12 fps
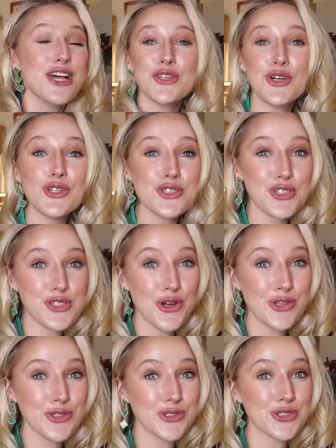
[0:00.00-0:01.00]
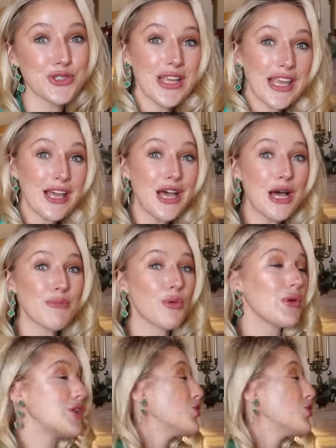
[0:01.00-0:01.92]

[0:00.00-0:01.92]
not just on your tree, but we